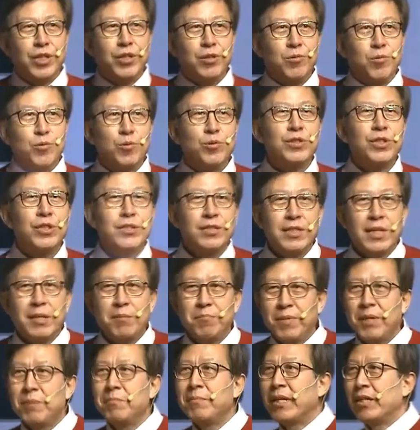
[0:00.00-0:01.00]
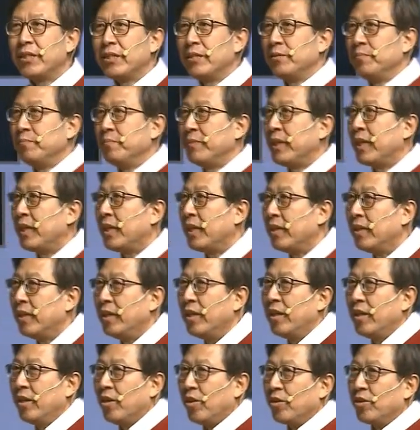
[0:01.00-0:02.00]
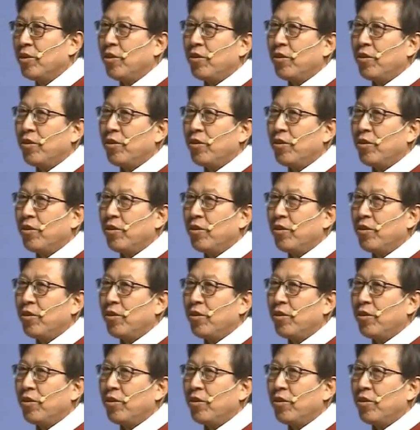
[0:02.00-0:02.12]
cities are holding by-elections